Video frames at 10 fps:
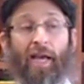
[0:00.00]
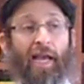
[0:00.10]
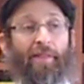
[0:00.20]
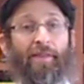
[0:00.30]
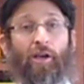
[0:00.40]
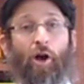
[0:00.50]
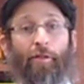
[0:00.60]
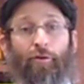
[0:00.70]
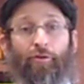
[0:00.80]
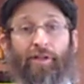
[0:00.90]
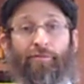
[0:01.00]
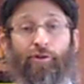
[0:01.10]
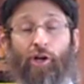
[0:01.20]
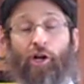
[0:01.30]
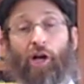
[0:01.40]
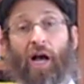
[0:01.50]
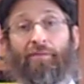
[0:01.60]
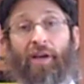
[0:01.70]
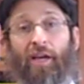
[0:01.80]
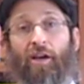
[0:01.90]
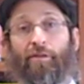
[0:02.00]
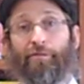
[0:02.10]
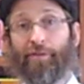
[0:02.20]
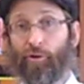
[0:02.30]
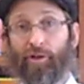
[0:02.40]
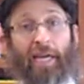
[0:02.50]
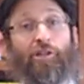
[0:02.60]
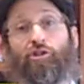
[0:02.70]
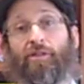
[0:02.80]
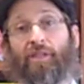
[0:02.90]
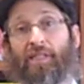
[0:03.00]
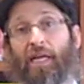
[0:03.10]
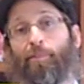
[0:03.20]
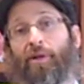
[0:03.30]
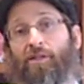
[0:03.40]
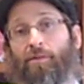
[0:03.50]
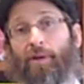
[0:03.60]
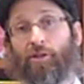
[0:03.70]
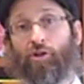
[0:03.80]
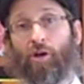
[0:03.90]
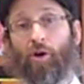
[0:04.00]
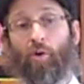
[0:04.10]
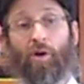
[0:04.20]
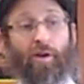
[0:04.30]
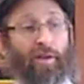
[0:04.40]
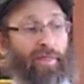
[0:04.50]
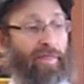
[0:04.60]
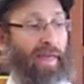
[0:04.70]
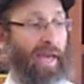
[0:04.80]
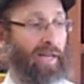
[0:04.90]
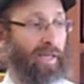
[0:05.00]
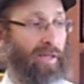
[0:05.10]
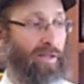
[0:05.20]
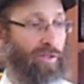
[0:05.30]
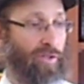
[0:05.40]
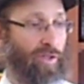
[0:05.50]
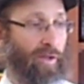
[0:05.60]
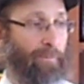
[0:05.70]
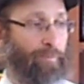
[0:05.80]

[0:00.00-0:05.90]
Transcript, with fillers: and the other different agave variations that take place in Mexico that is